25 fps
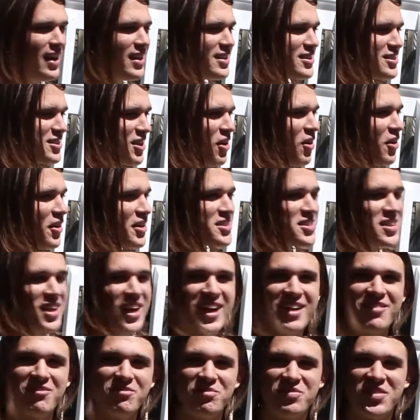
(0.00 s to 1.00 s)
So let's
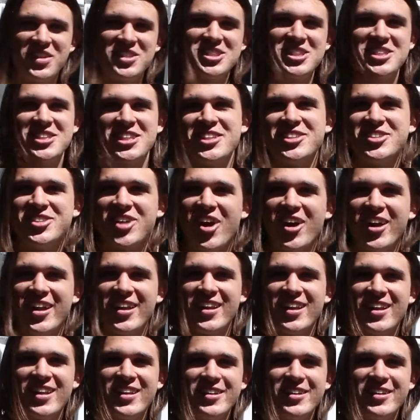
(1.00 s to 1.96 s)
just get started.